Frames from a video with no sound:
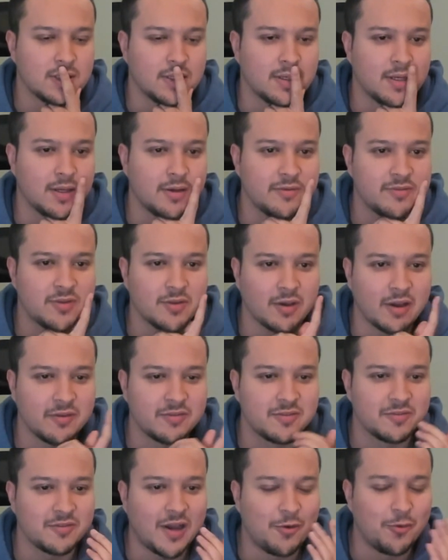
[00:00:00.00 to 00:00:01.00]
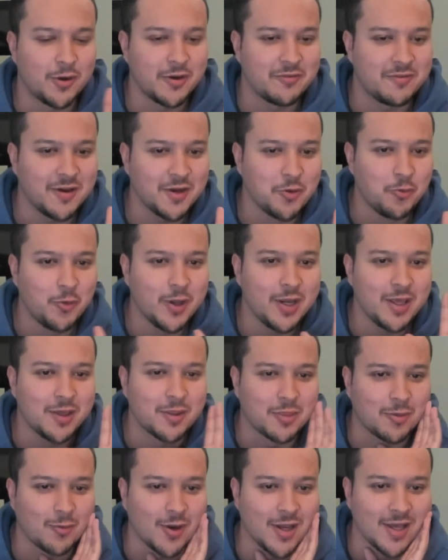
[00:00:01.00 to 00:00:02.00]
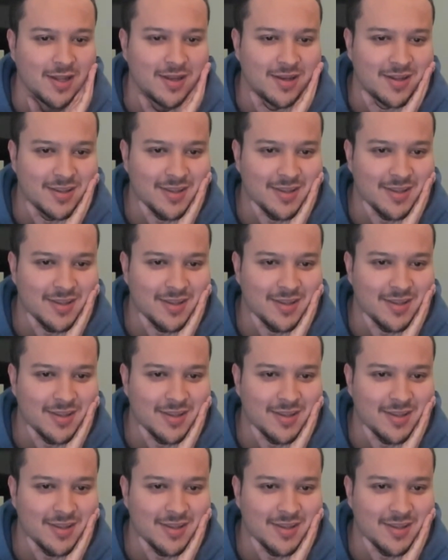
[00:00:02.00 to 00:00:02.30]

I want to find a winning threat.